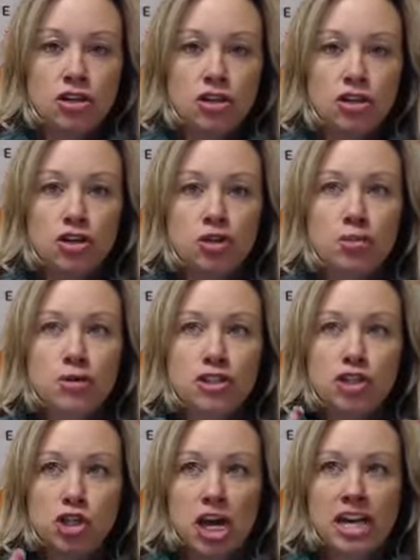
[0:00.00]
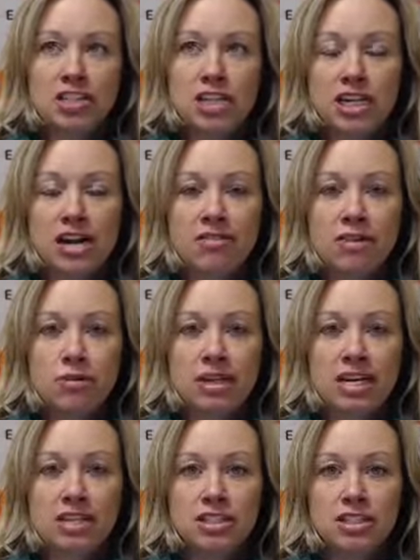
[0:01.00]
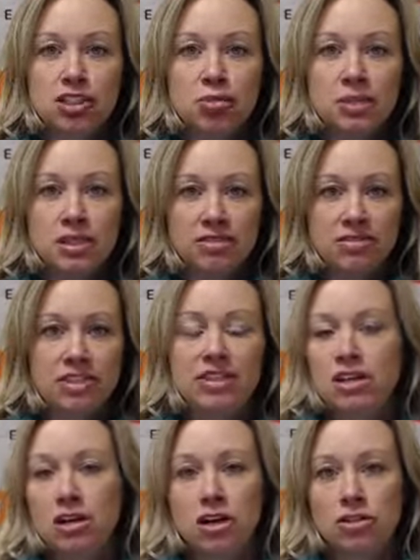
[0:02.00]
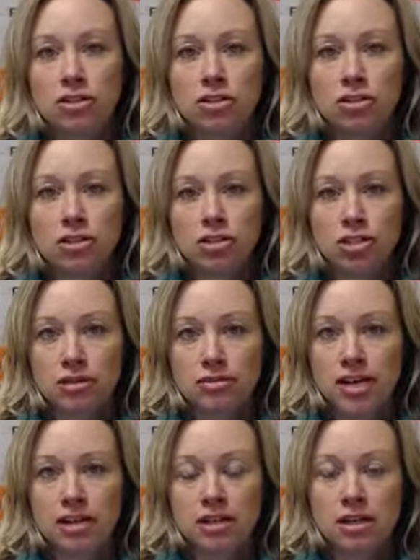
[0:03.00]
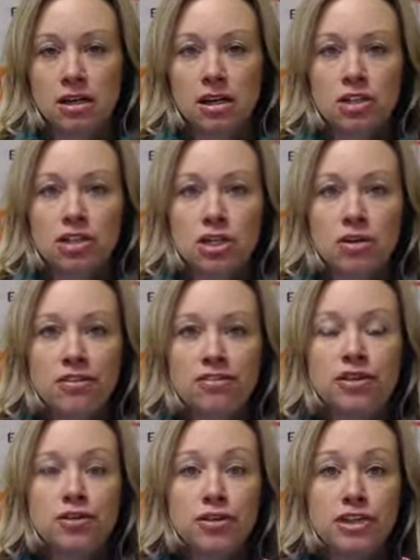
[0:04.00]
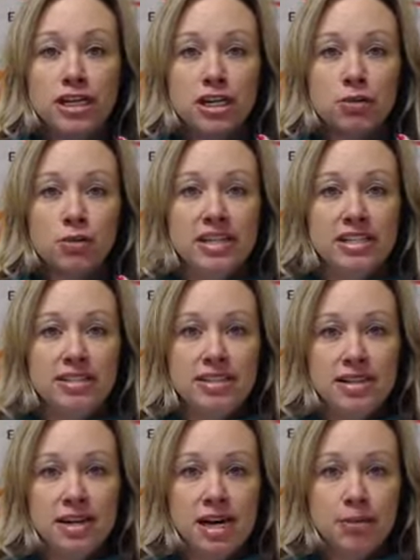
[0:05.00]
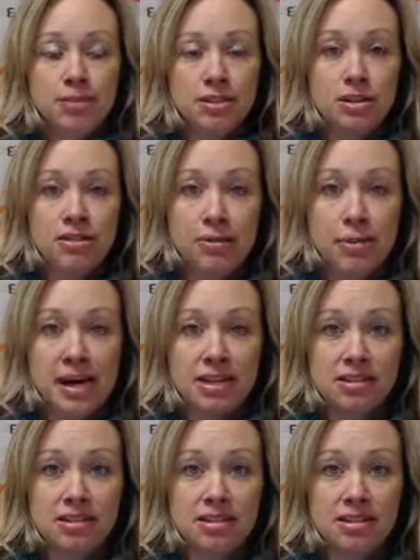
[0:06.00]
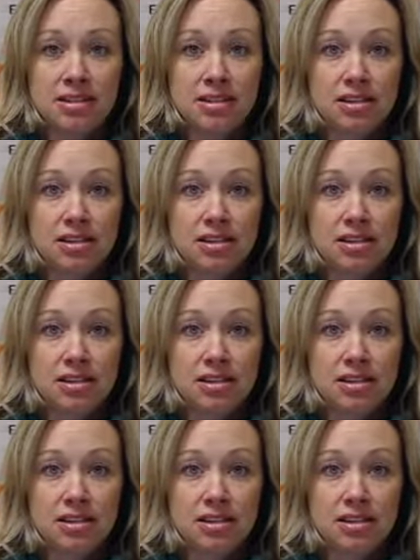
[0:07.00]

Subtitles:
you project on everyone else and you believe that they're also Christian, right? So if you think Reese cups are the best,